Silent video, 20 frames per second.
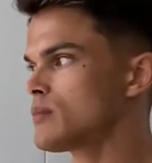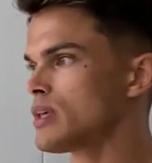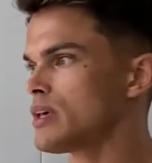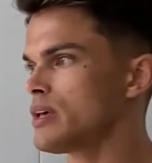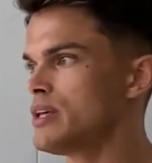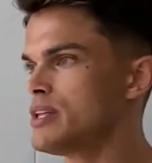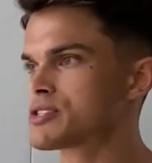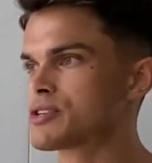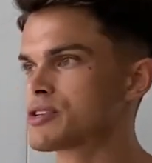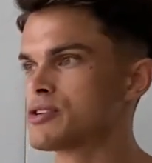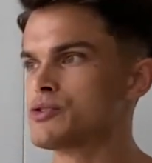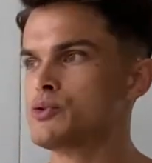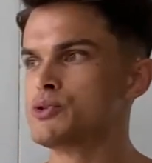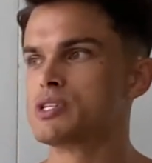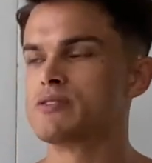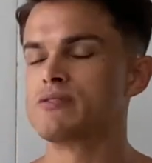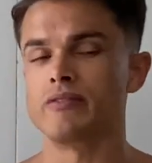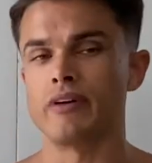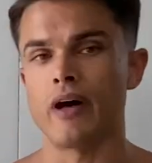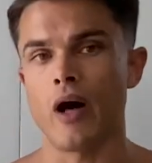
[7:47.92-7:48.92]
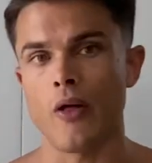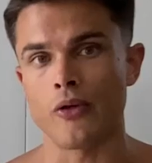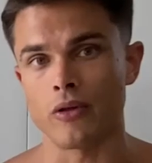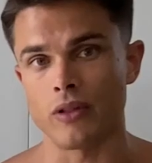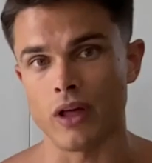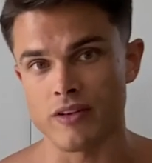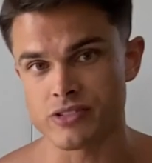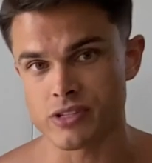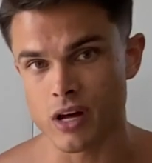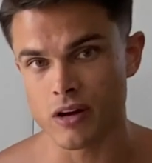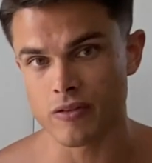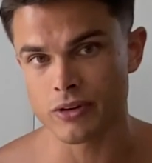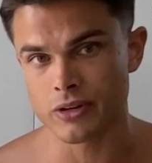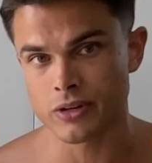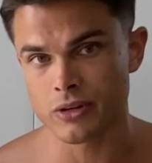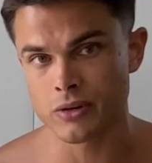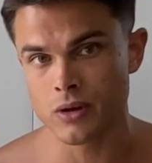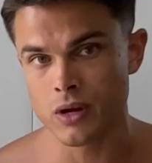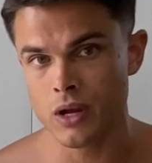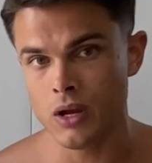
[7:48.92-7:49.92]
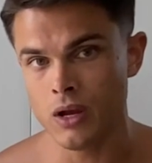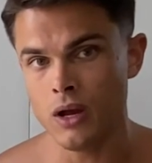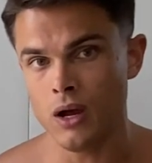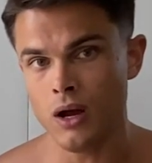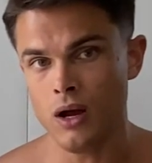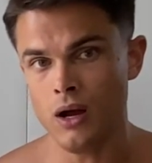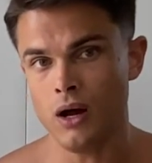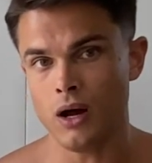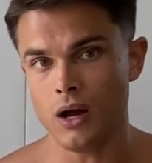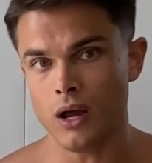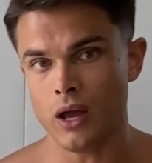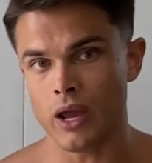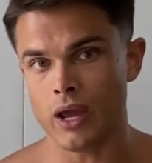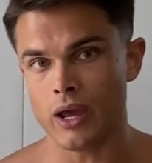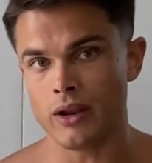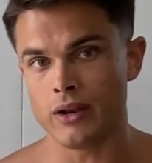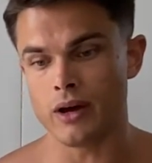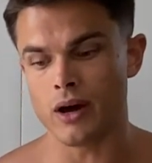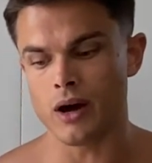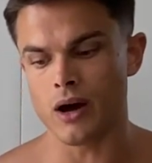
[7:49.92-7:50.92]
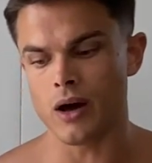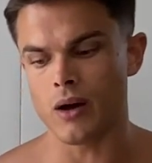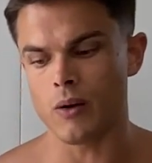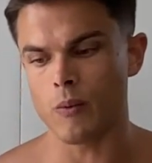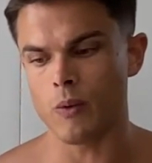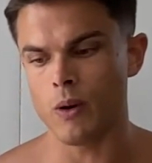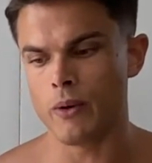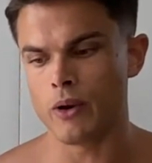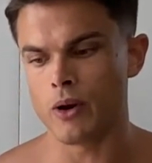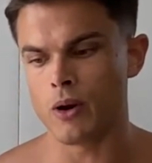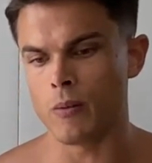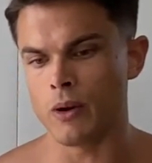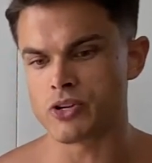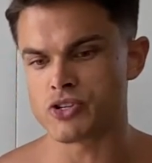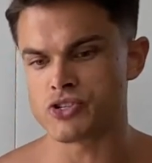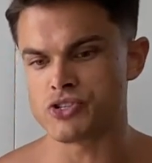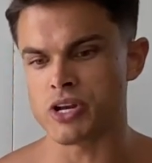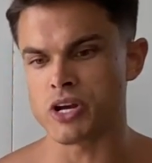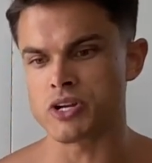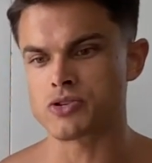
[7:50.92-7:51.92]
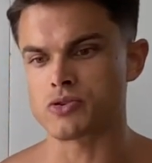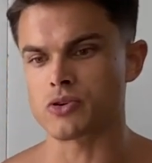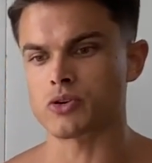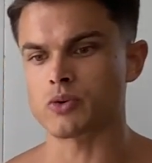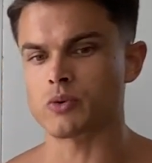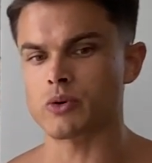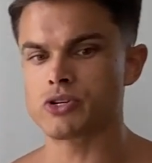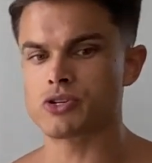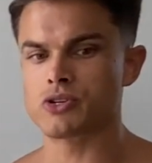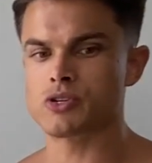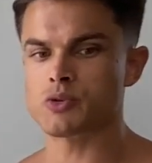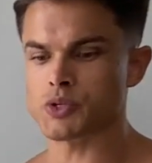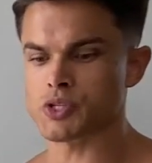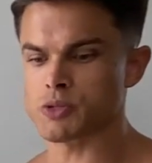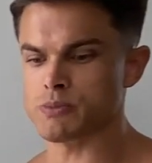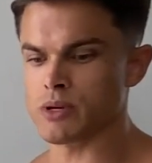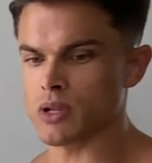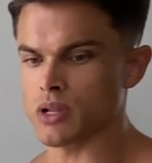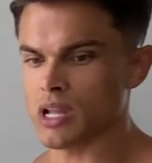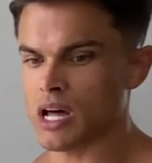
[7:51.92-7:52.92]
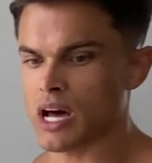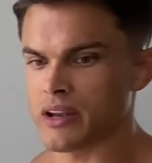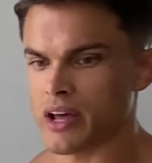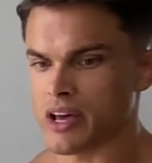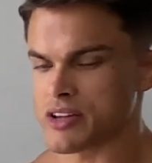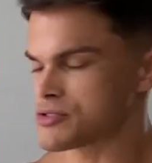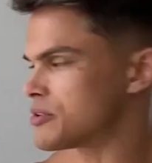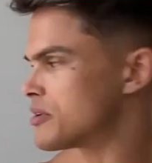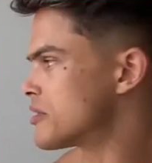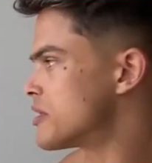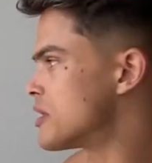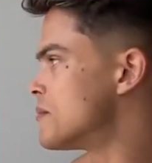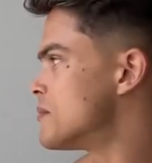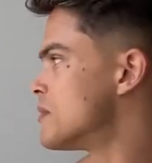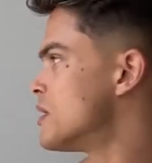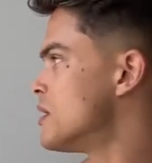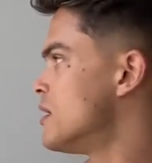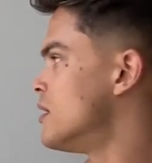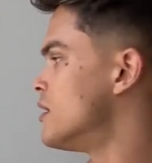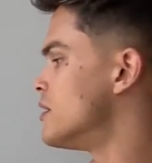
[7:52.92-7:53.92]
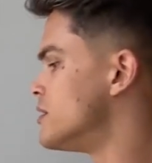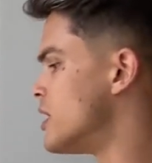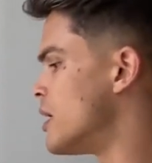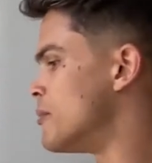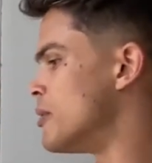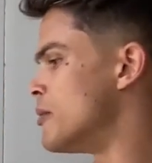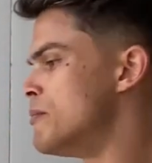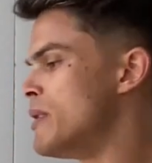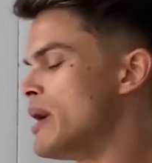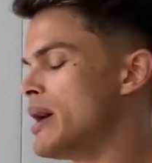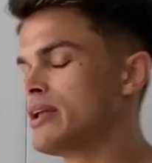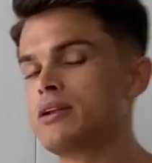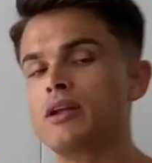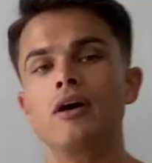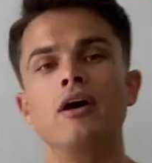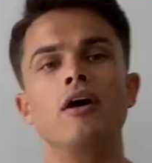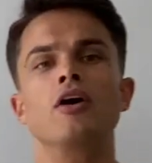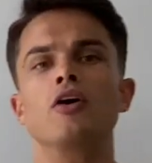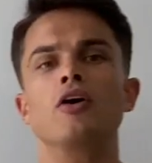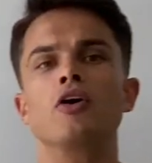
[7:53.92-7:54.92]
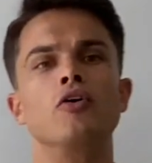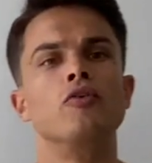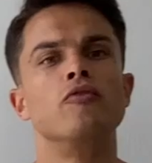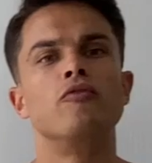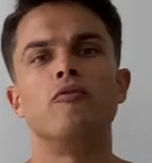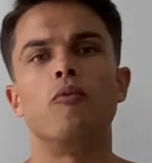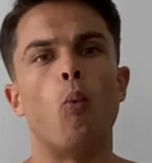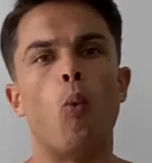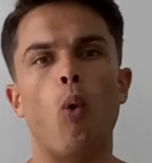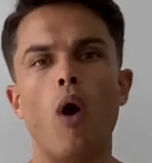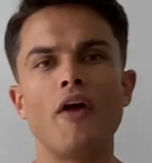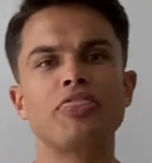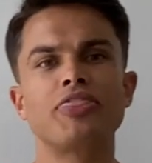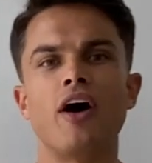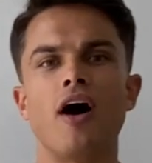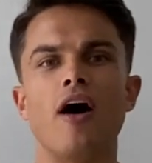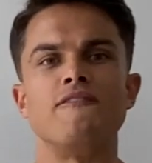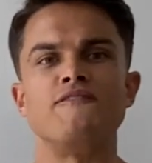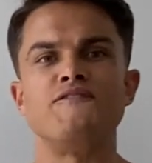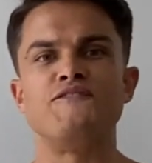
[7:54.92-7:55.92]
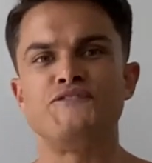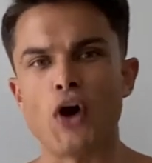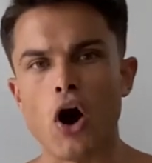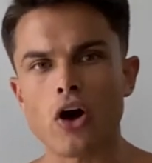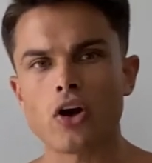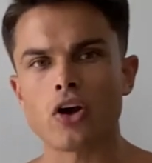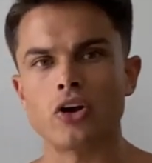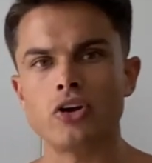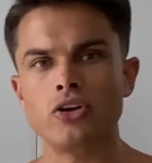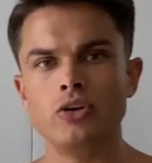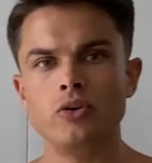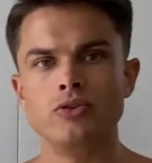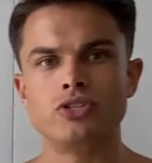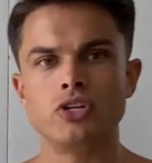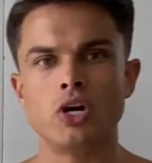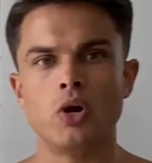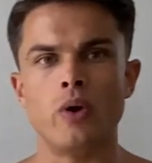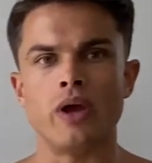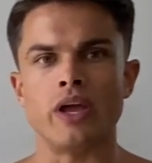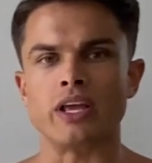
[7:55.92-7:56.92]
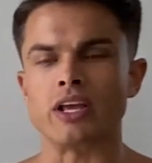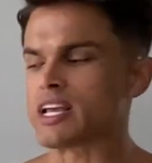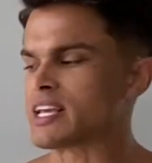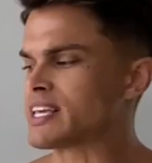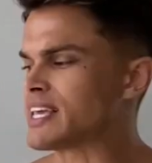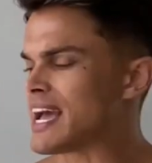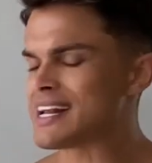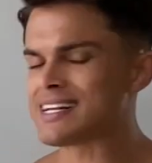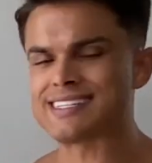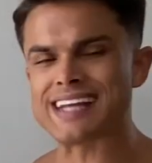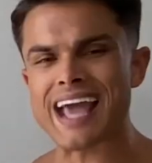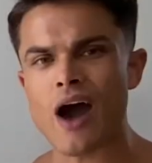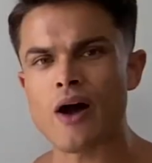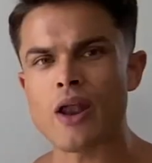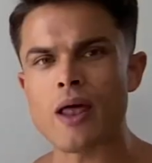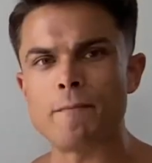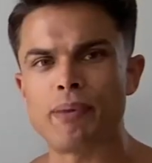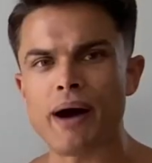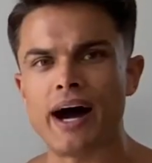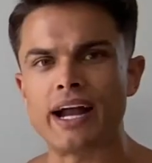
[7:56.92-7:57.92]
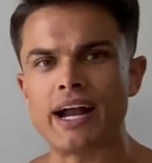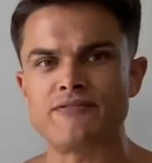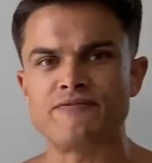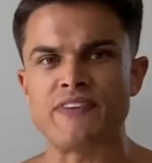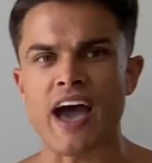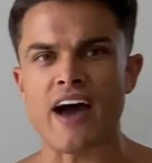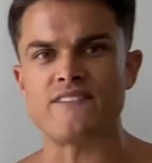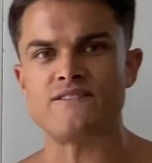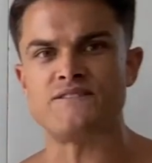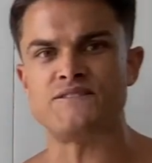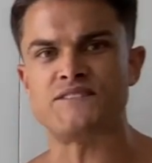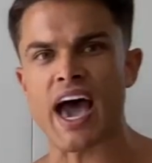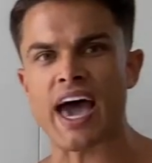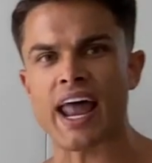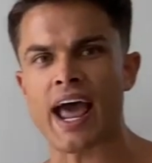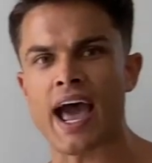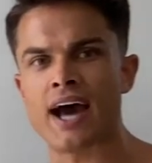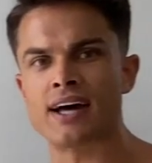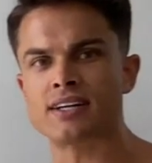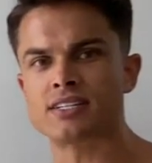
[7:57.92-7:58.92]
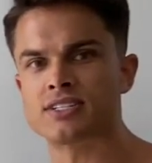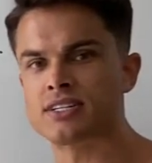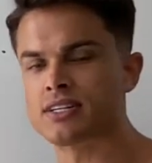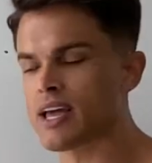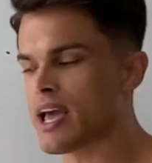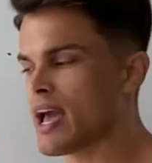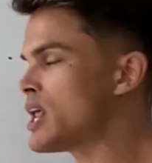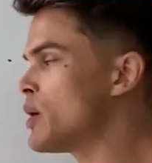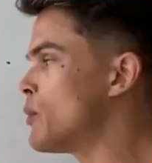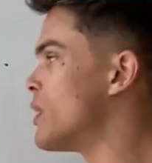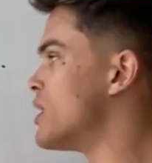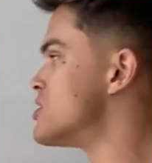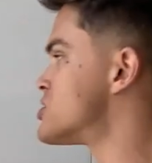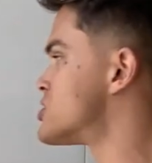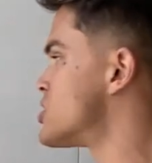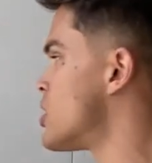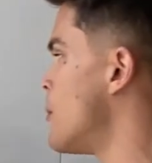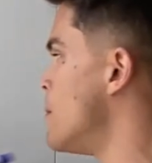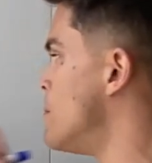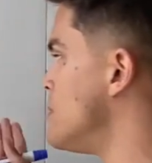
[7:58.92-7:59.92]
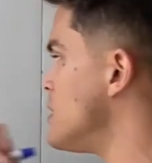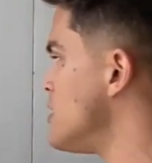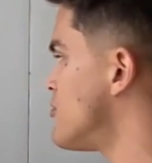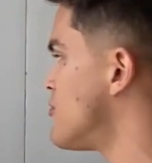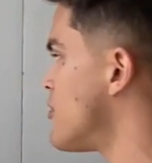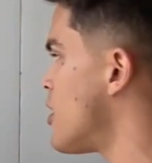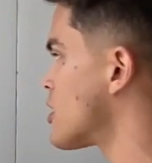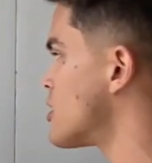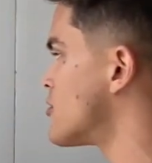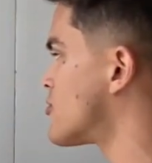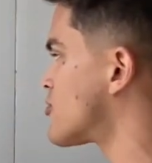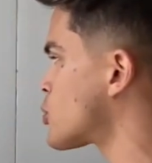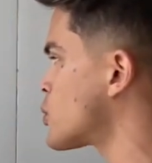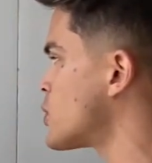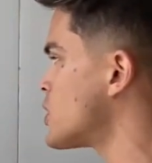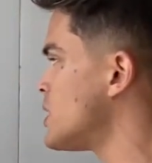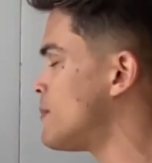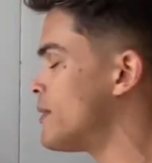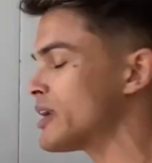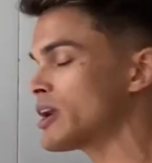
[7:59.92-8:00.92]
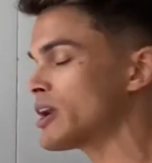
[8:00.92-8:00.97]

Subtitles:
it's conducive of a healthier lifestyle for you. And women are much gentler creatures. We should be a lot nicer to them. Yeah, but men, what the fuck are you doing? Get down in body fat, fat ass. Anyway, so be fucking for real about your